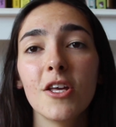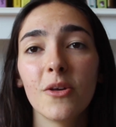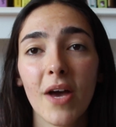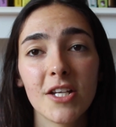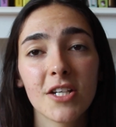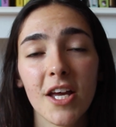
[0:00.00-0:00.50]

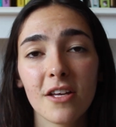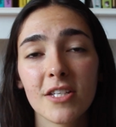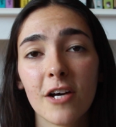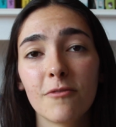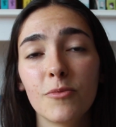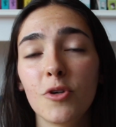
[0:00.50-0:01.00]
you educate
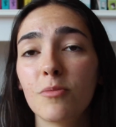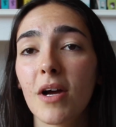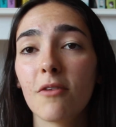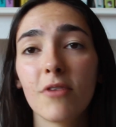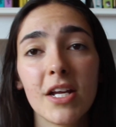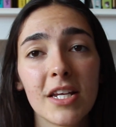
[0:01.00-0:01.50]
yourself more
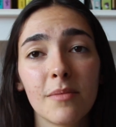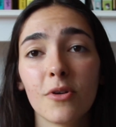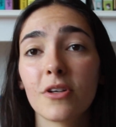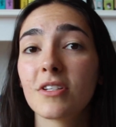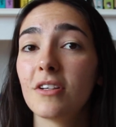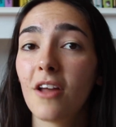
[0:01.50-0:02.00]
by reading
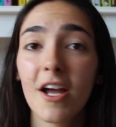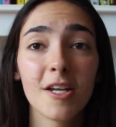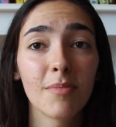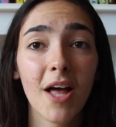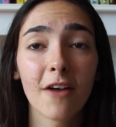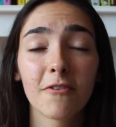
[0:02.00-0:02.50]
books like
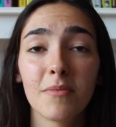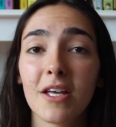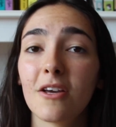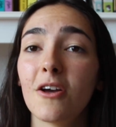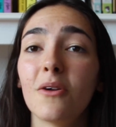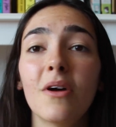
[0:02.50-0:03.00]
The Black
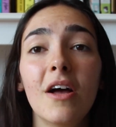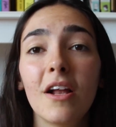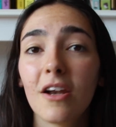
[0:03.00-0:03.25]
Flamingo,